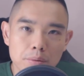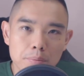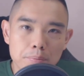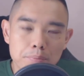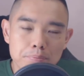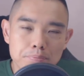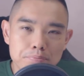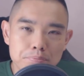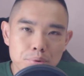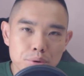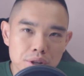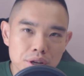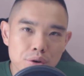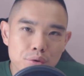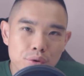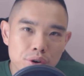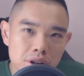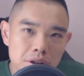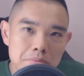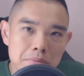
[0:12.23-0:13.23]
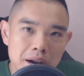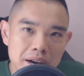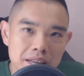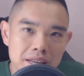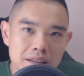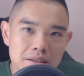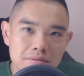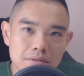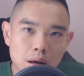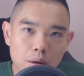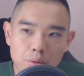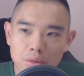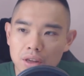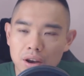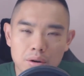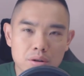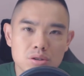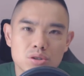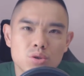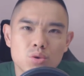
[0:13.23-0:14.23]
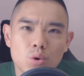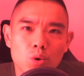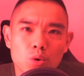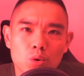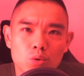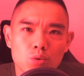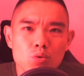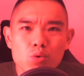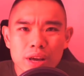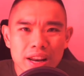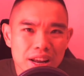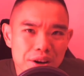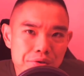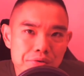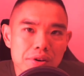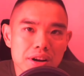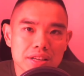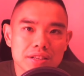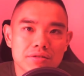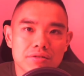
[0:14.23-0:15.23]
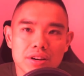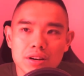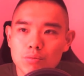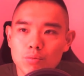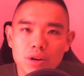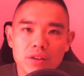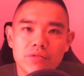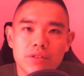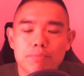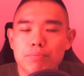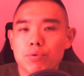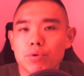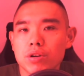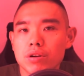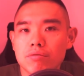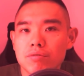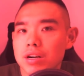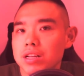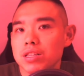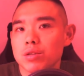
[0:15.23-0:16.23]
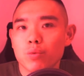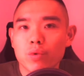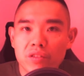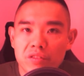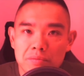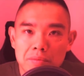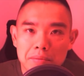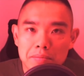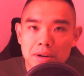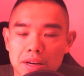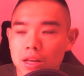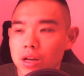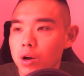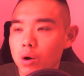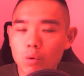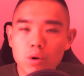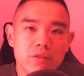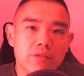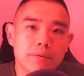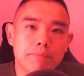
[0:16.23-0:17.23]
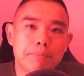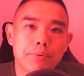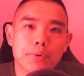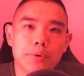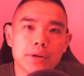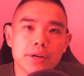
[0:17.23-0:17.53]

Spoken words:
putting real money out there because who can I trust, right? What if the broker runs away with my money? What if the broker,